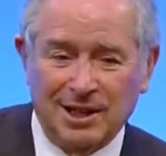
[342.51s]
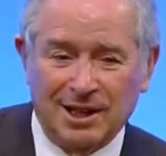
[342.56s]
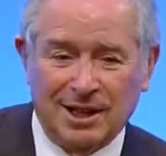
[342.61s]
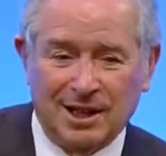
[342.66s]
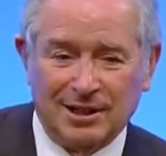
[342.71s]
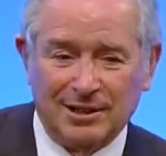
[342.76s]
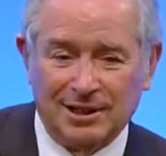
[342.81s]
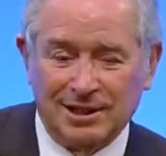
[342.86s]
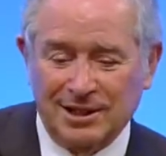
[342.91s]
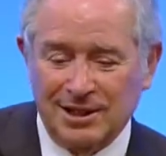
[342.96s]

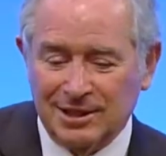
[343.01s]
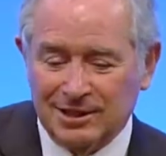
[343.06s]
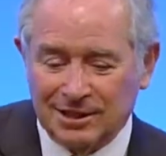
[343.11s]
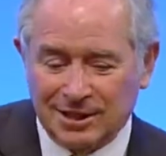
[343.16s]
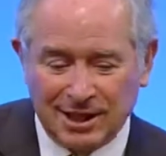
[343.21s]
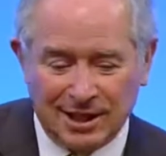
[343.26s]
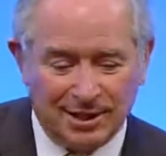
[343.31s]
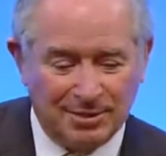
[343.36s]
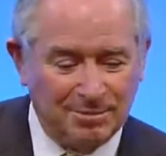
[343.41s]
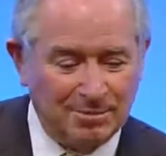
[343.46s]
And he
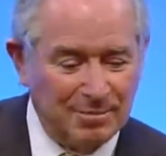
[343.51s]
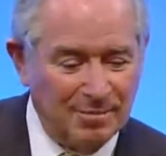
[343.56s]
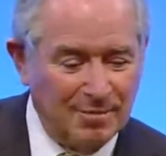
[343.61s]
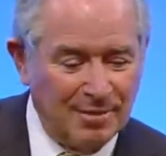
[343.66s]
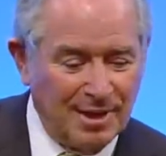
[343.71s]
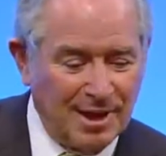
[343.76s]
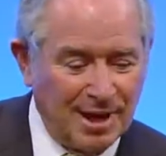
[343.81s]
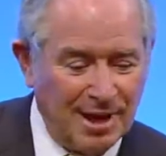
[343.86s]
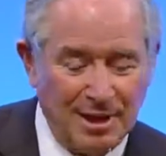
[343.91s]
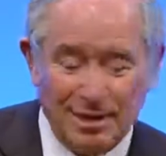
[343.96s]
said,
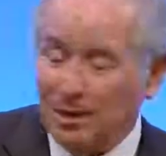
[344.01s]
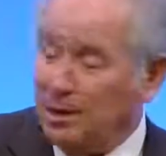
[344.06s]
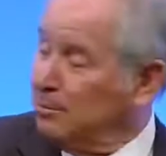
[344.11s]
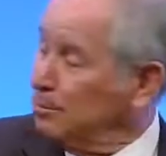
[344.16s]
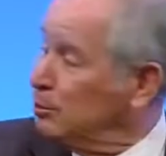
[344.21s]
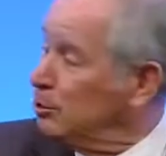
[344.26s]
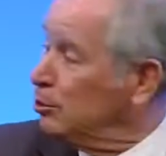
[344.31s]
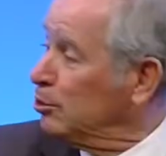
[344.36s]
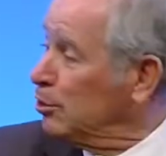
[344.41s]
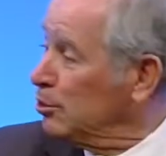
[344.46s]

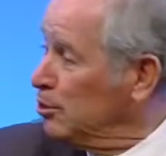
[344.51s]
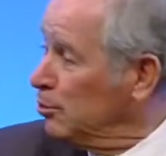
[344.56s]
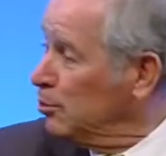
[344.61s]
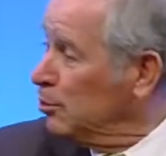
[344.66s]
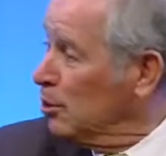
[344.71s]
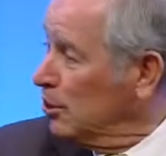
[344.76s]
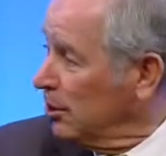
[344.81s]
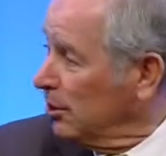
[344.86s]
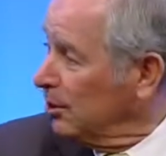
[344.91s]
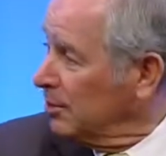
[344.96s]
I'm sure you
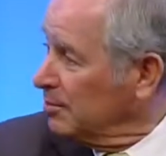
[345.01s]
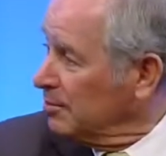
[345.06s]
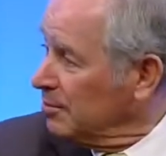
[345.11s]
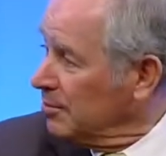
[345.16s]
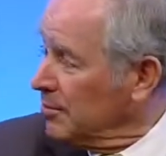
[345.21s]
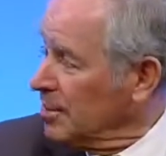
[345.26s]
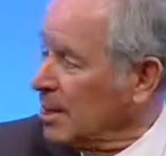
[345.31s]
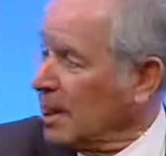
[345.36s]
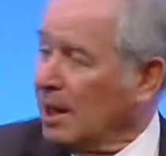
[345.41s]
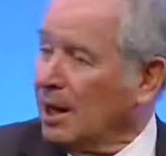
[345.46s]
would.
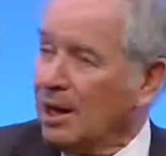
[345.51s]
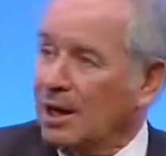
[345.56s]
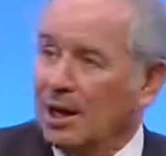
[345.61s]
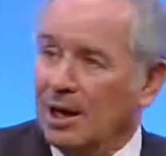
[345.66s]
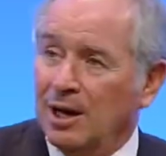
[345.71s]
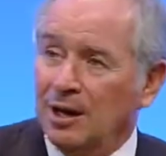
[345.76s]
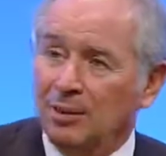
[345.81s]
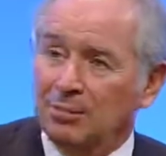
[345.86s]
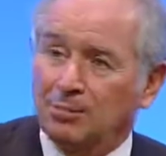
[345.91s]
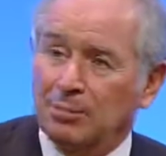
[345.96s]

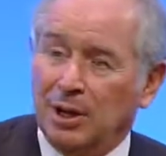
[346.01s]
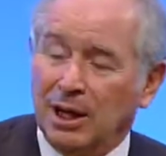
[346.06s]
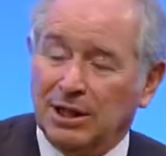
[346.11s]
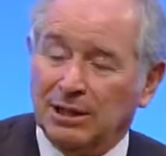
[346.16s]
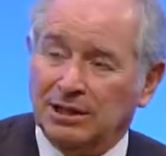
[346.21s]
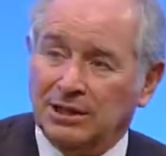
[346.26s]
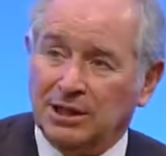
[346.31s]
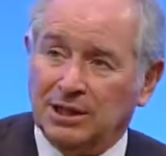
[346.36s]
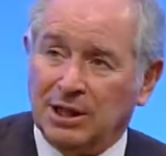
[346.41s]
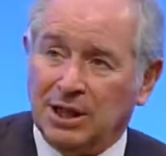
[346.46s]

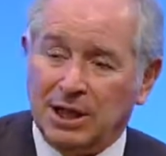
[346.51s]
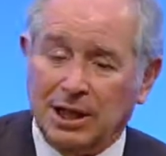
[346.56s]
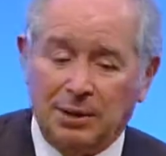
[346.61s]
But